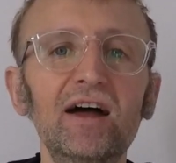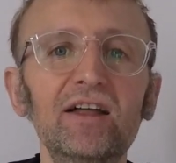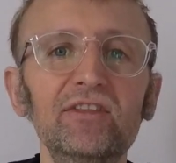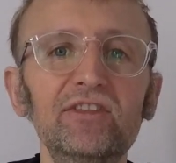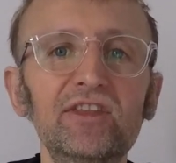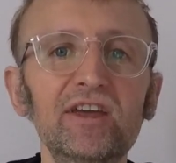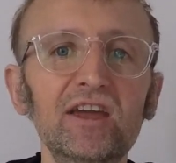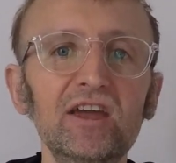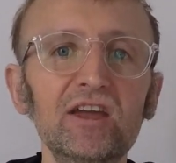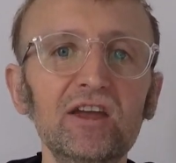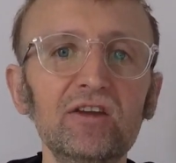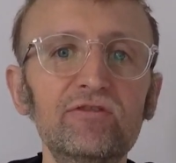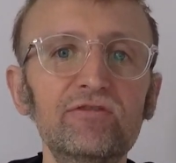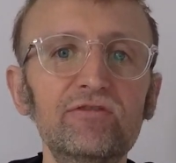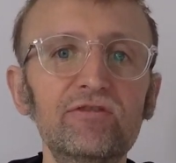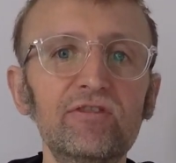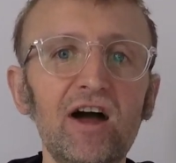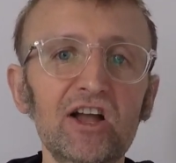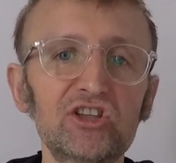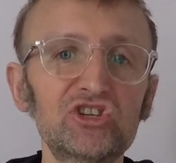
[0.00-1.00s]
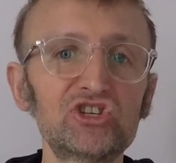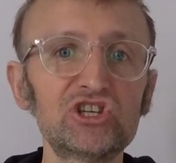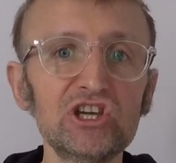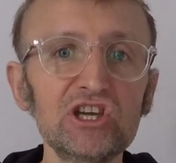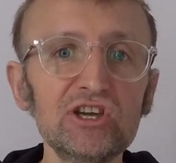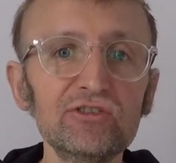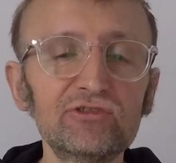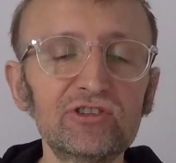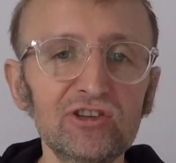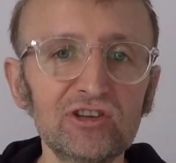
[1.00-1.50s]
they've
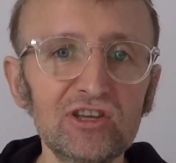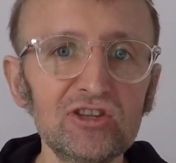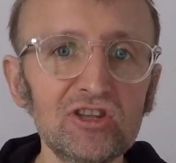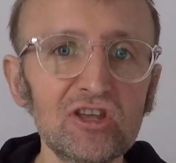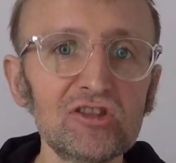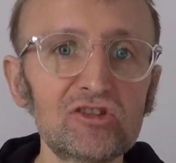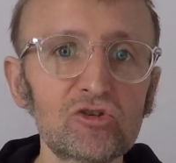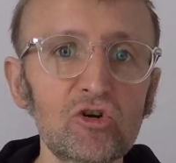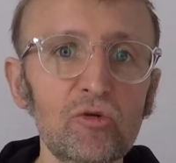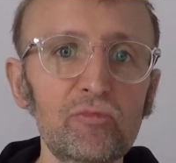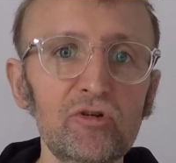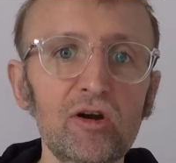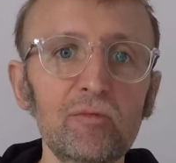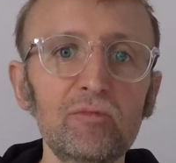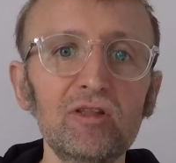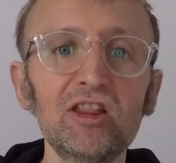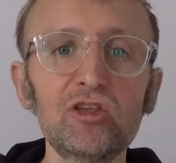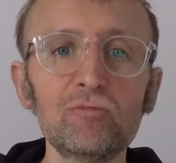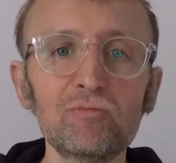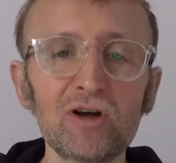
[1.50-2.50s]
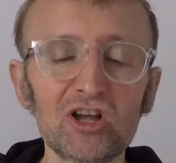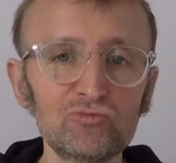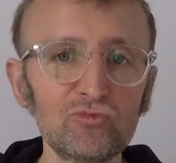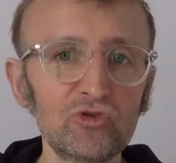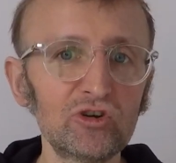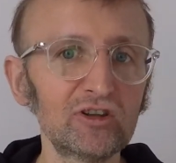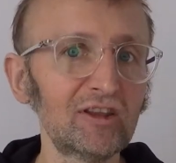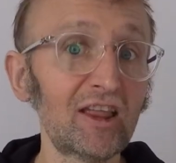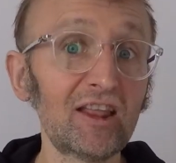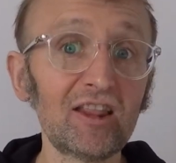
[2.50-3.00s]
achieved in interoperability much
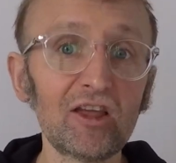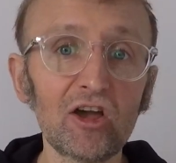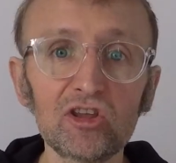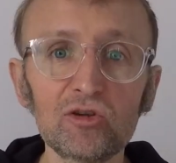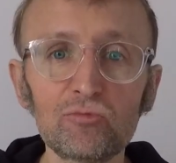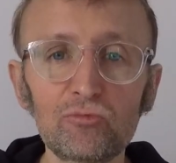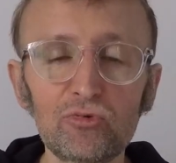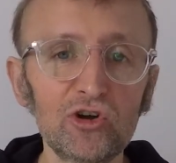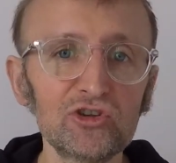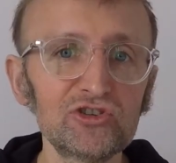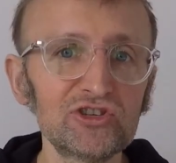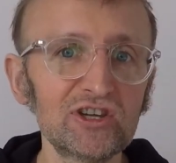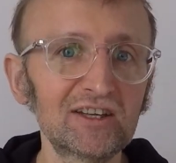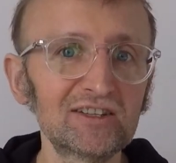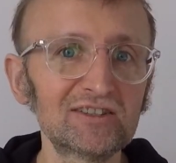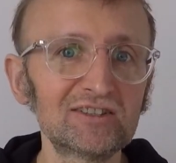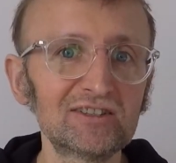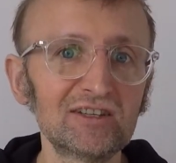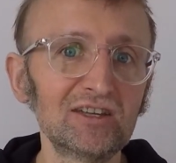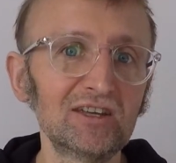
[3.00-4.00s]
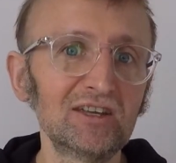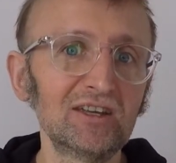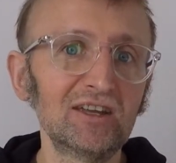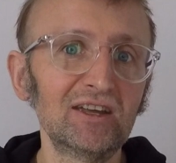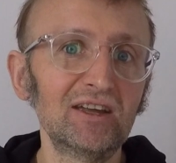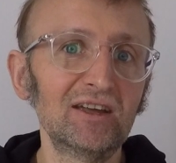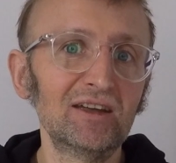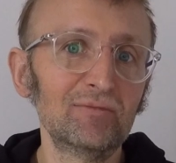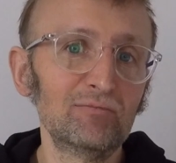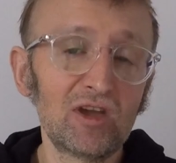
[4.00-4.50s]
more than any other projects,
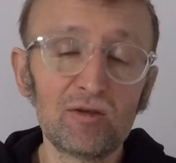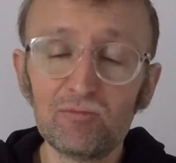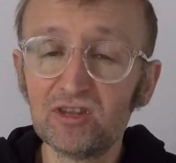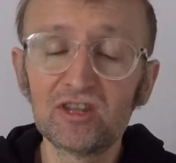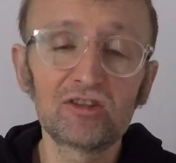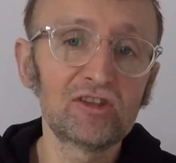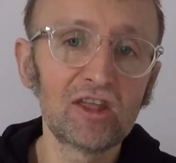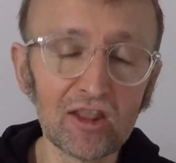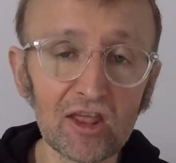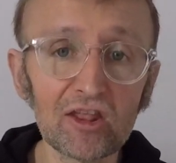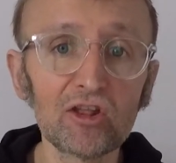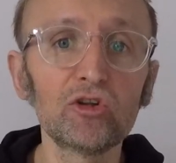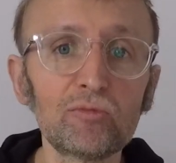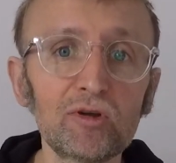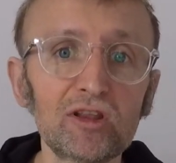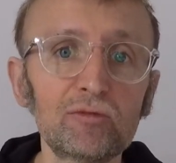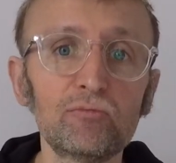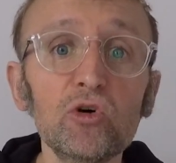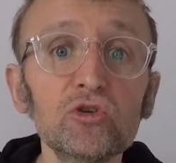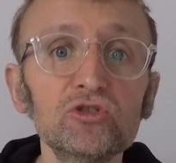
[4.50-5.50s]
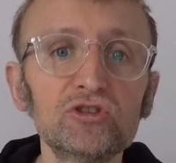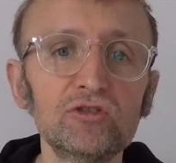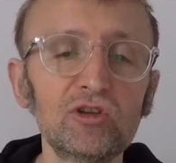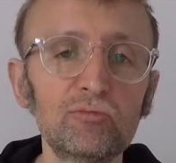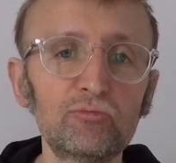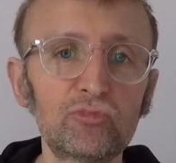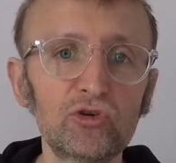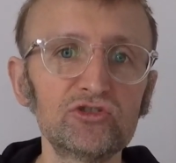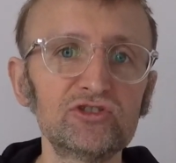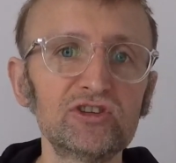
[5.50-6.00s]
maybe not any other, but most of the
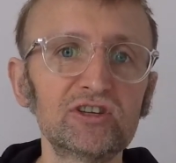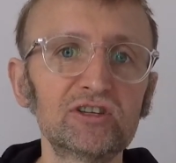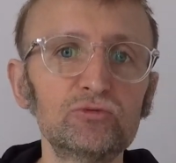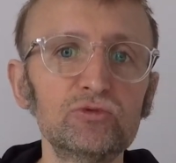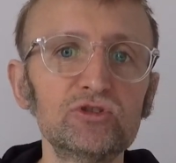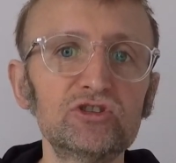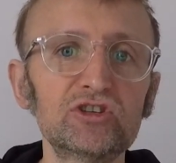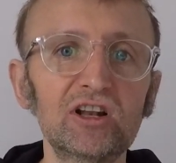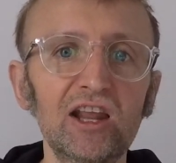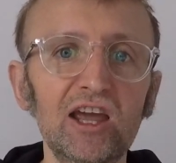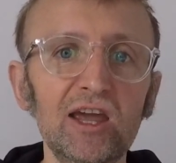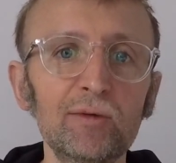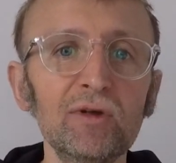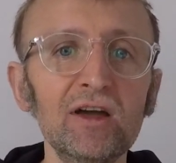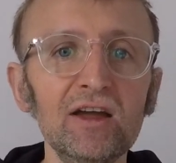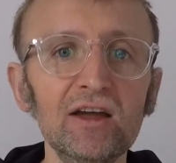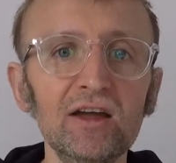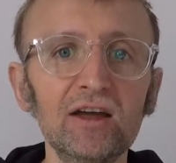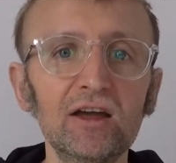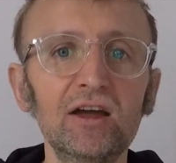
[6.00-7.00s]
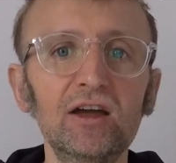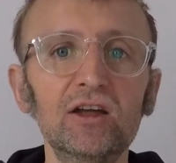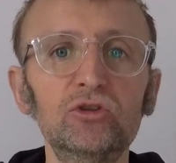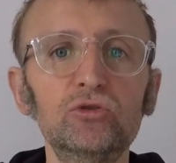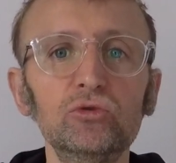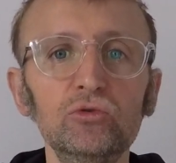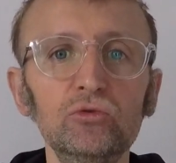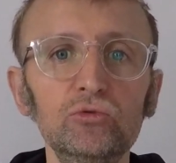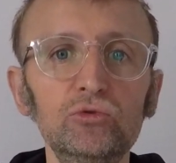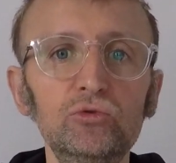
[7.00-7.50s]
projects which claim
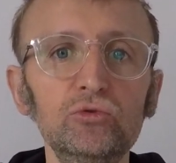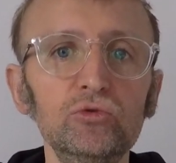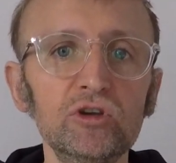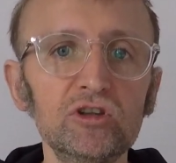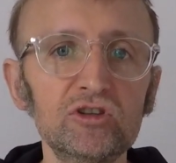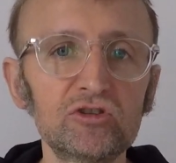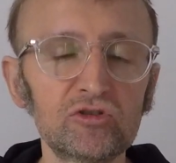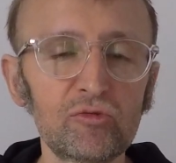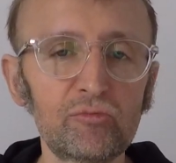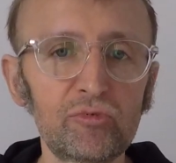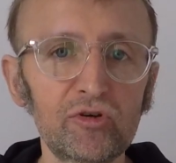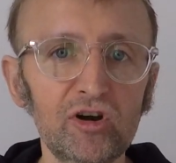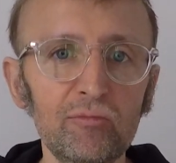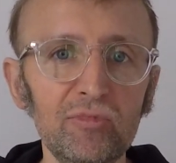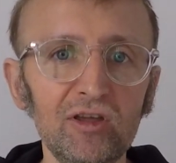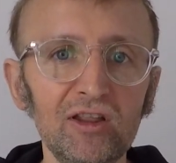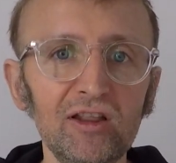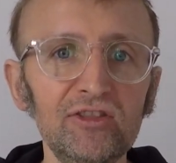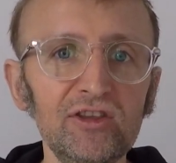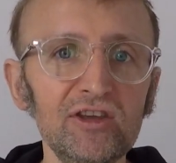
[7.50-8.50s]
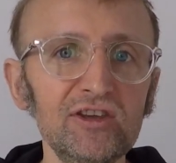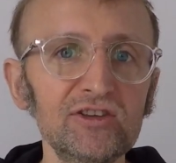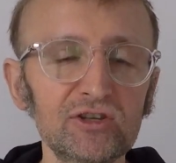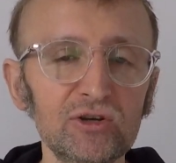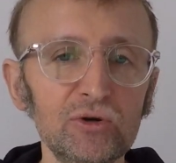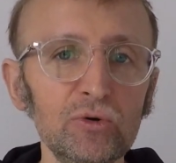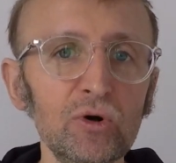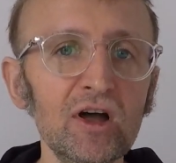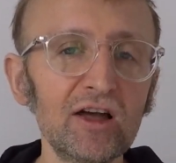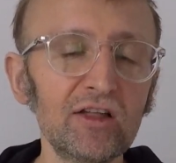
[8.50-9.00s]
to do interoperability.
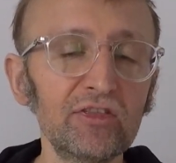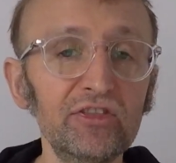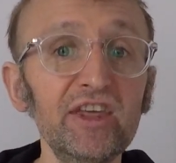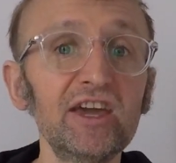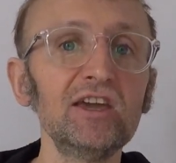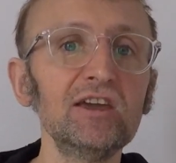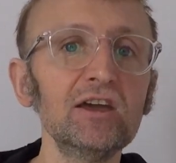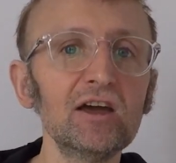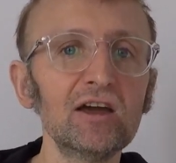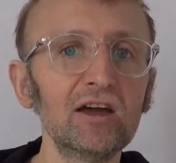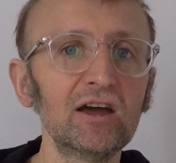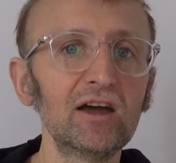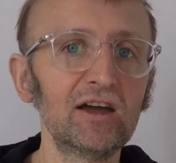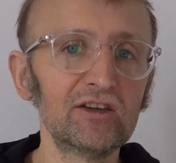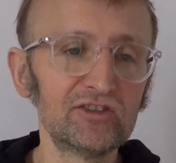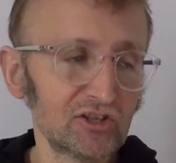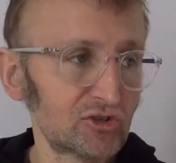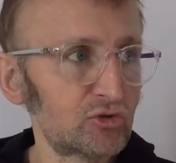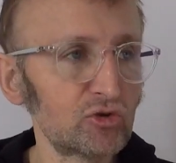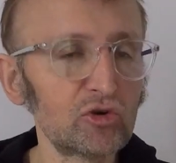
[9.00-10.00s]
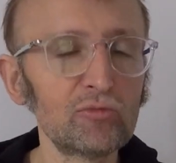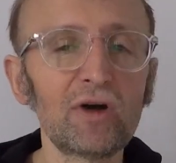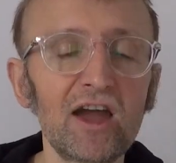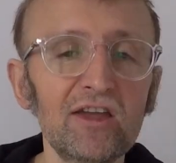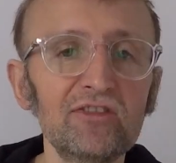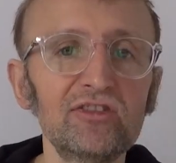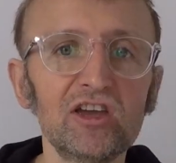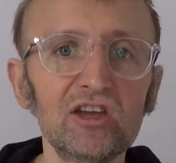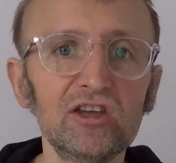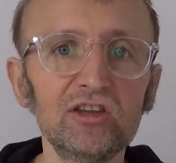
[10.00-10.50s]
So they, just to
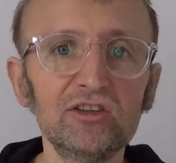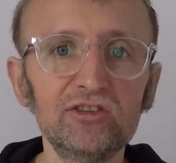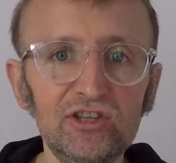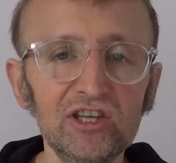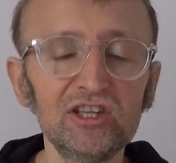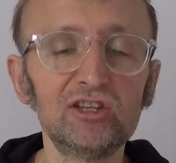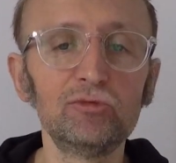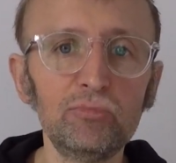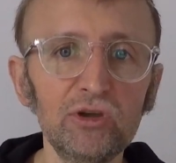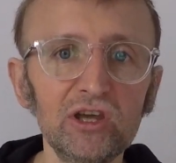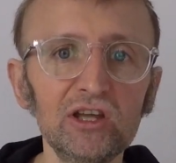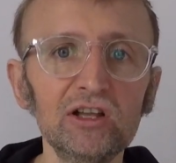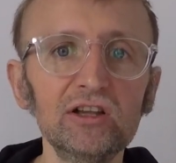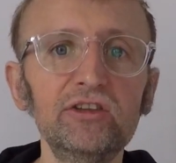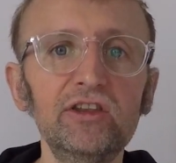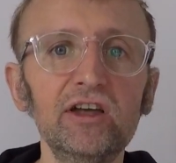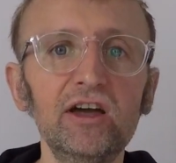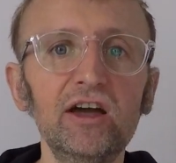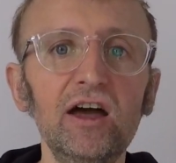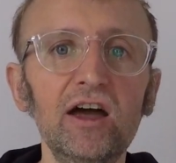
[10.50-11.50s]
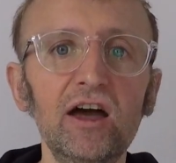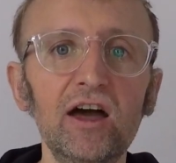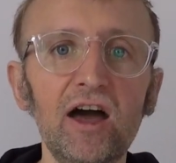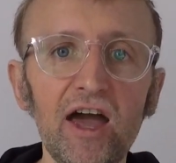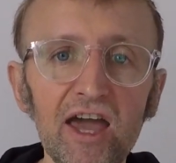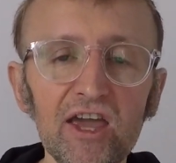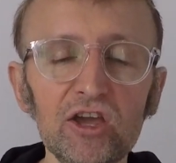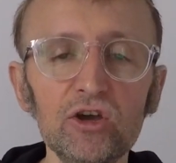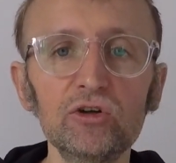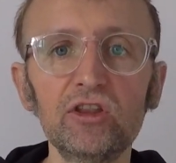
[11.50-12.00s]
remind, they did build the
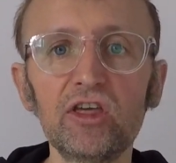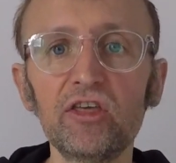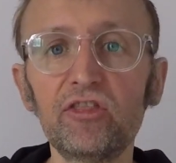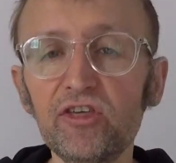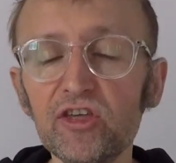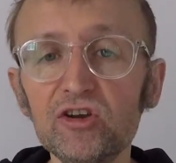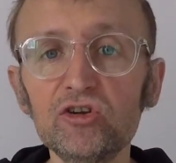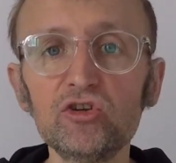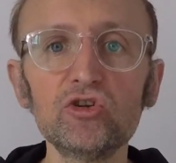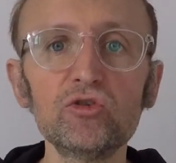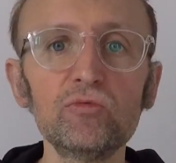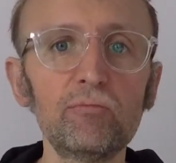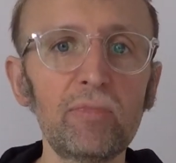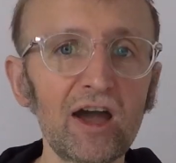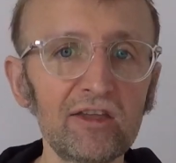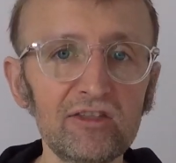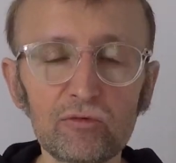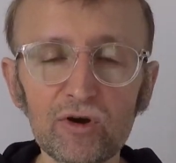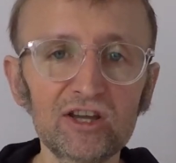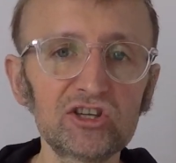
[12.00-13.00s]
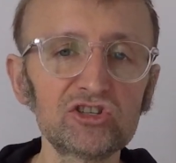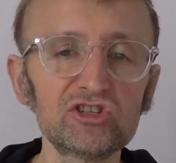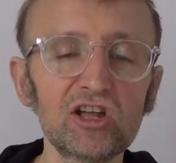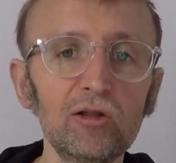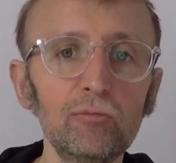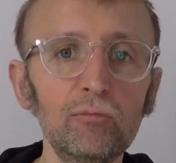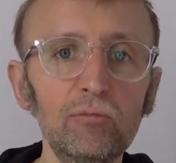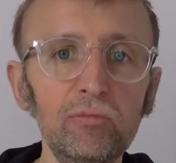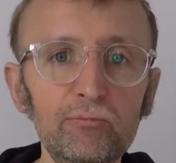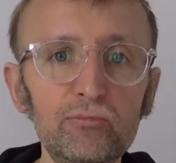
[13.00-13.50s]
AION Ethereum
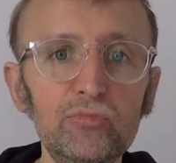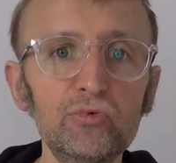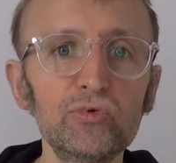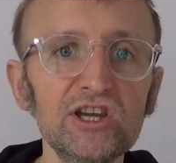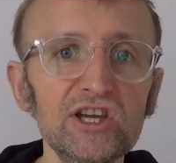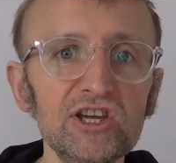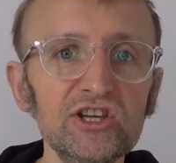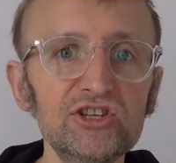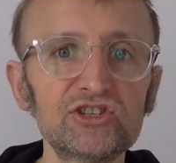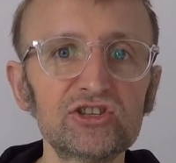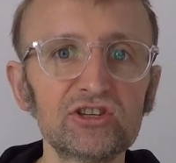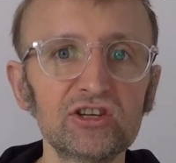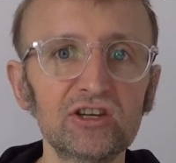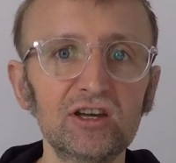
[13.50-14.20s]
bidirectional bridge